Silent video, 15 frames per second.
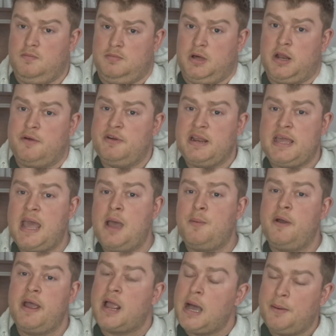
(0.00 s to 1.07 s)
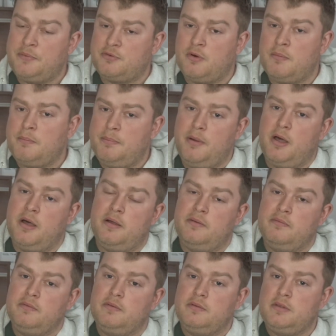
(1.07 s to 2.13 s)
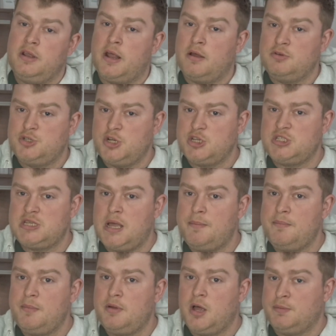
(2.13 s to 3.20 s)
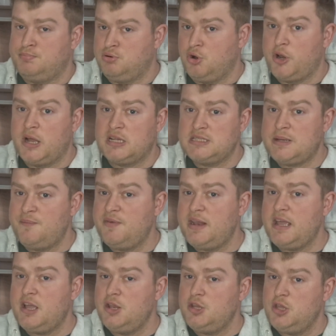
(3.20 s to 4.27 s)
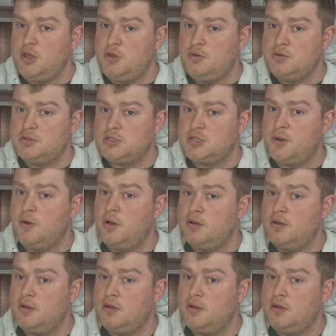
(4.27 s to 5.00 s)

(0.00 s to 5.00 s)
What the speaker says: I don't really care where it comes from, but you know, just a product, something they can use.